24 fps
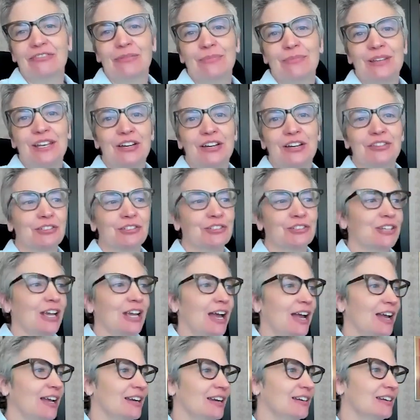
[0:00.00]
from the other
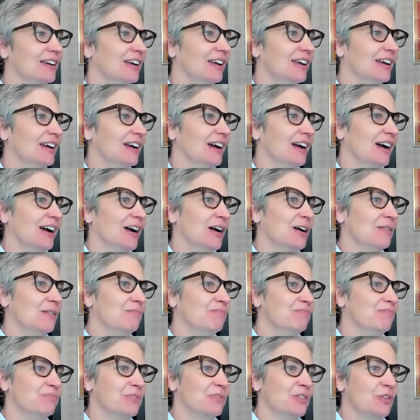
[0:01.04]
side,
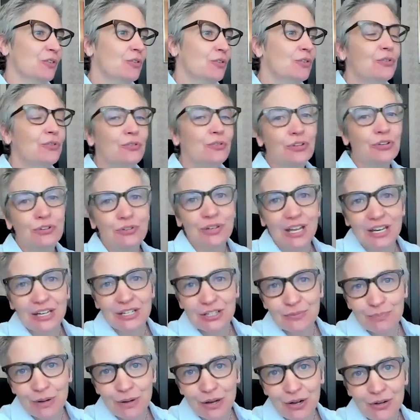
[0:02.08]
um, who you can
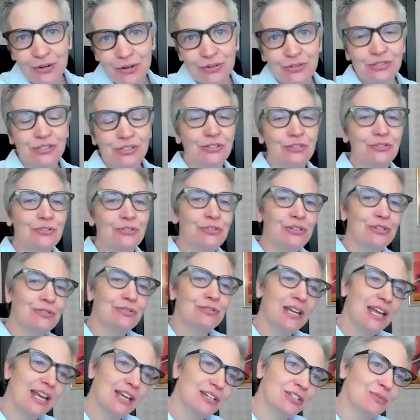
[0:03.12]
depose and who you
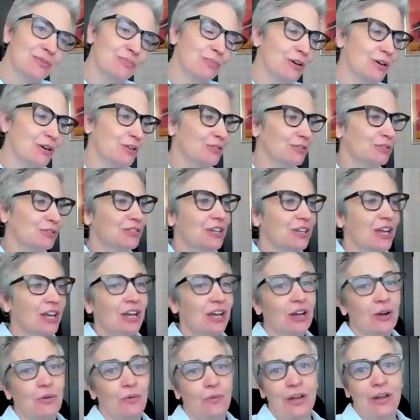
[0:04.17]
can't depose,
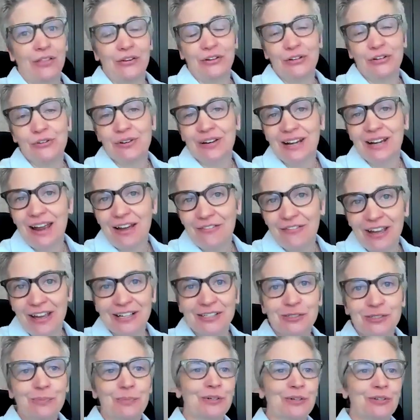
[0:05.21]
whether you can have
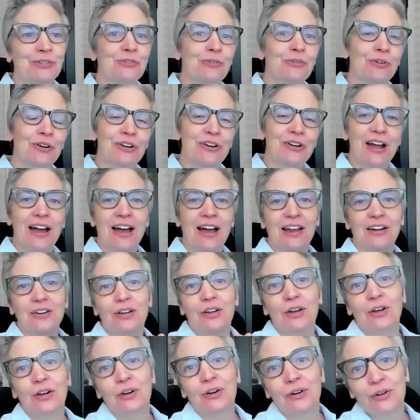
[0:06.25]
experts or not,
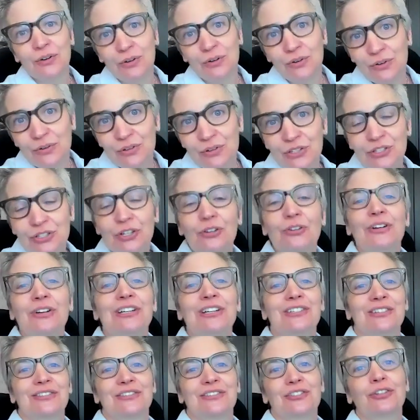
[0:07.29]
who the
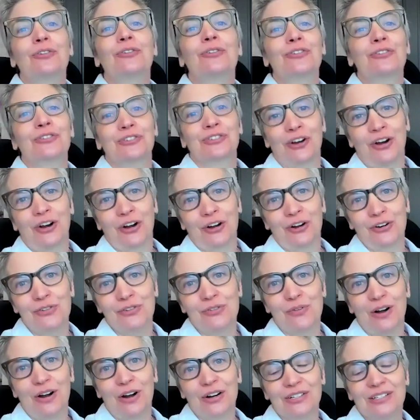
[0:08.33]
juries jurors are
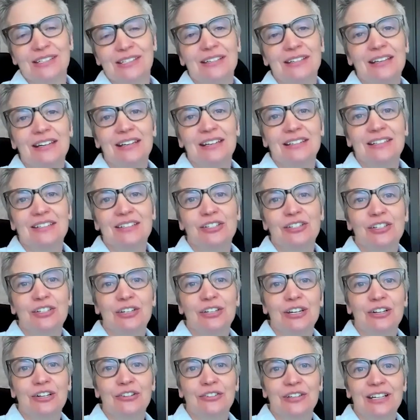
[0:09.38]
who are seated to
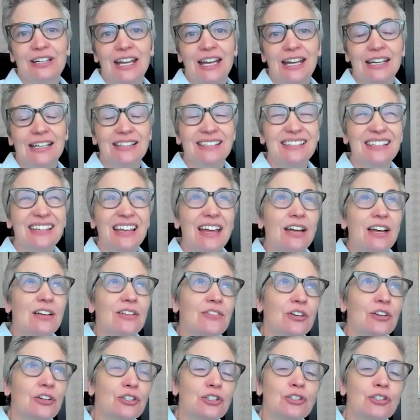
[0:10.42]
hear the case
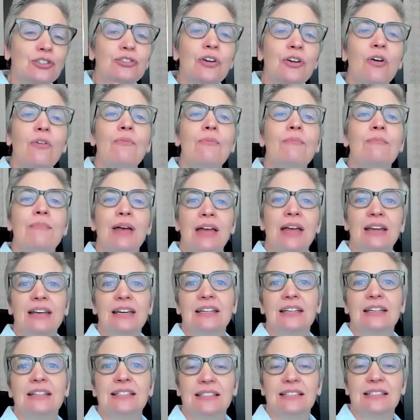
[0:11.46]
there's so
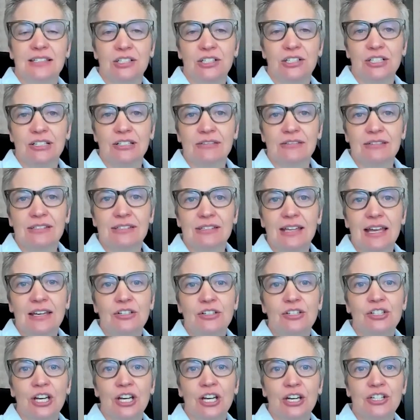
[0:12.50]
many decisions that
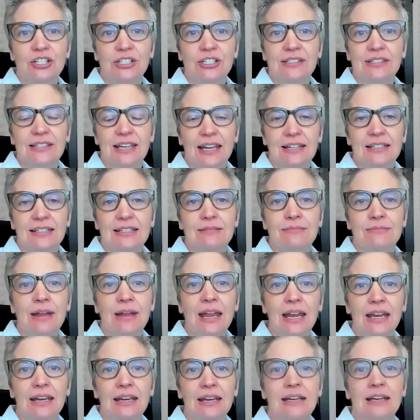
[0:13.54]
judges get to
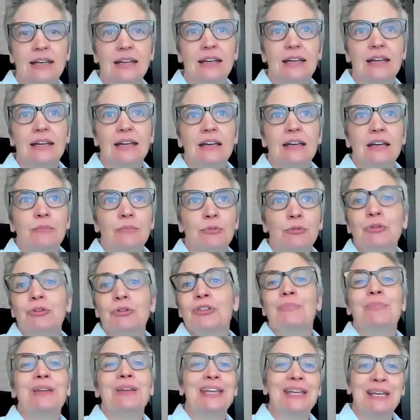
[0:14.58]
make between
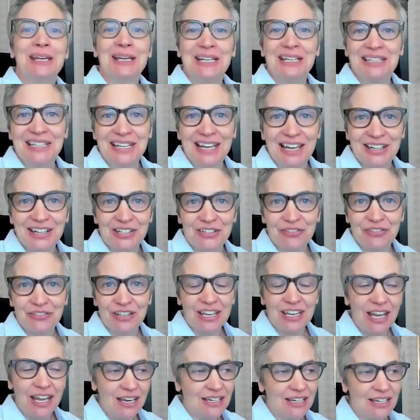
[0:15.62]
the beginning and the end of the
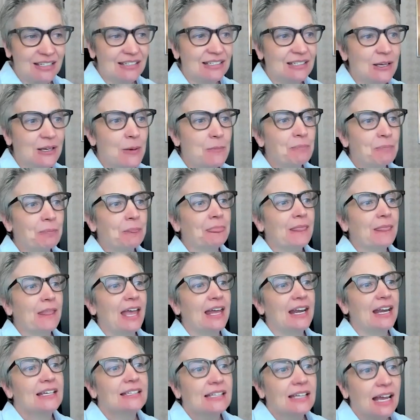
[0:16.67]
case.
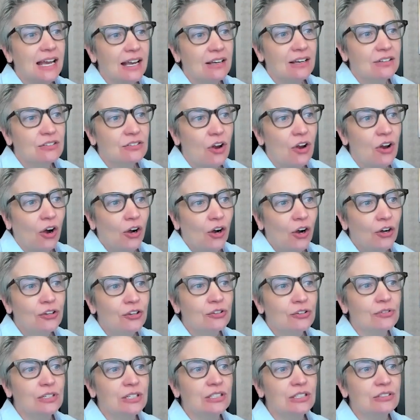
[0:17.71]
And as I
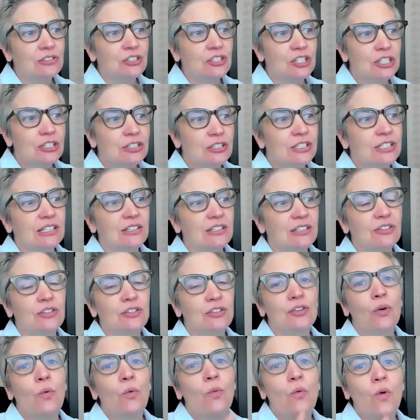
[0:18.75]
argue in Shielded,
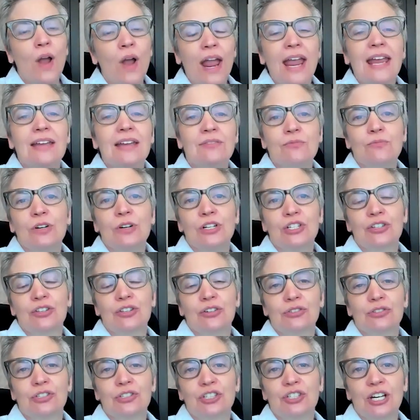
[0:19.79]
the way in which
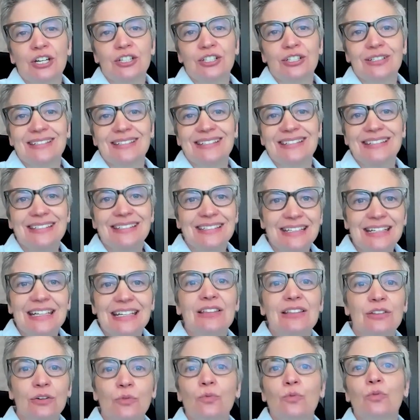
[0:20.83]
those judges
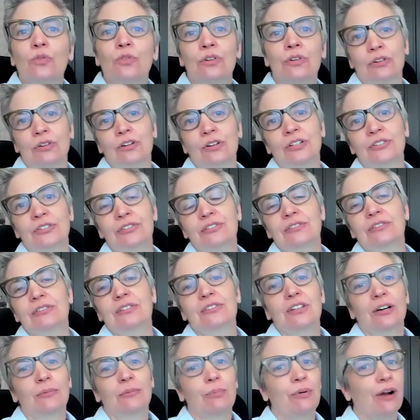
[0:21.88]
see the world,
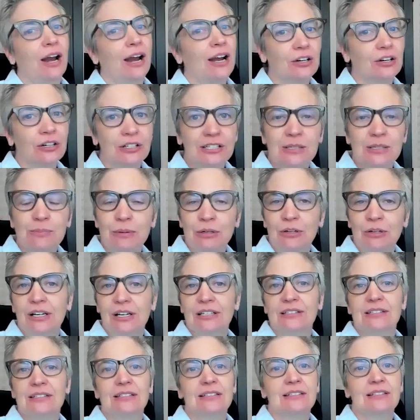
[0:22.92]
their prior
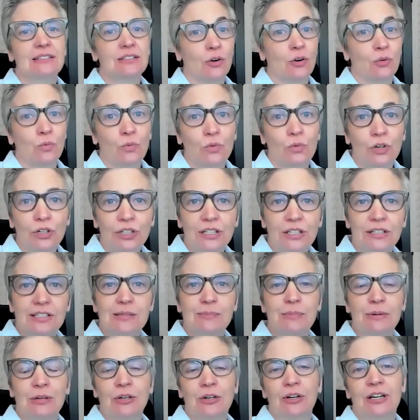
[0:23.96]
experiences, their work
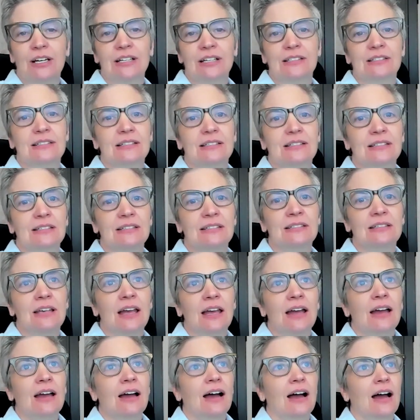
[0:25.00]
experiences,
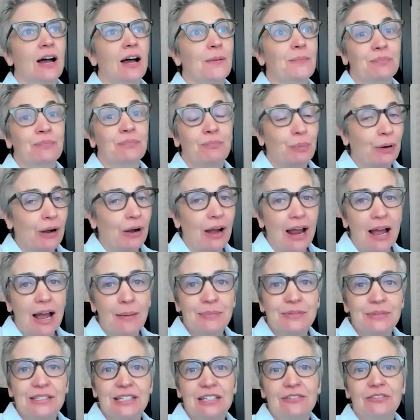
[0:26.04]
um,
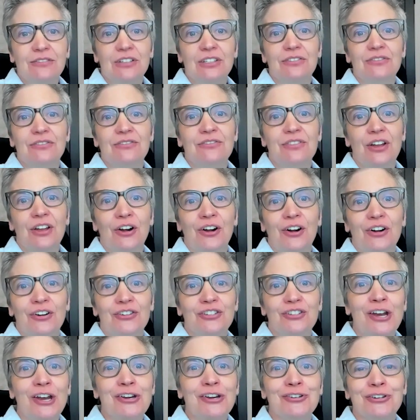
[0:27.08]
perhaps even their
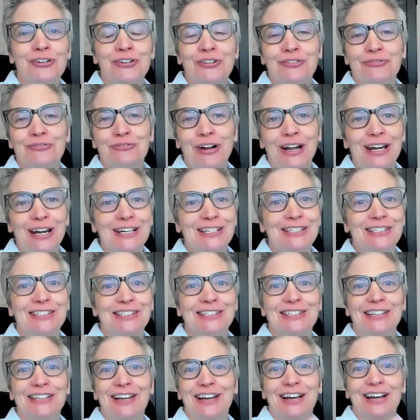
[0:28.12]
gender,
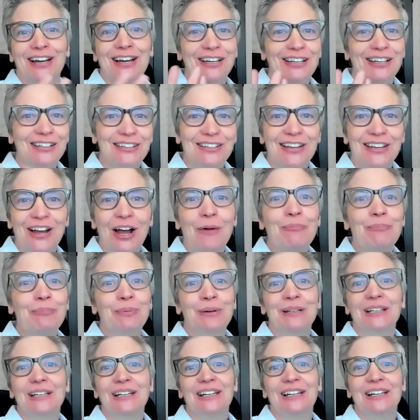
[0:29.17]
race, uh,
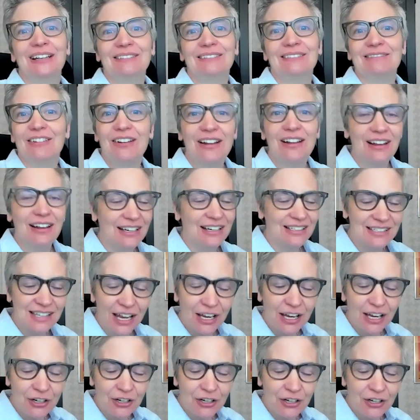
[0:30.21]
upbringing,
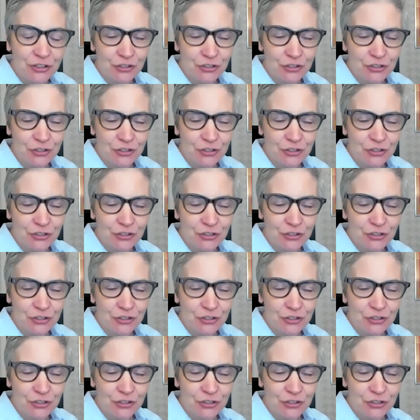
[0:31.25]
etc.,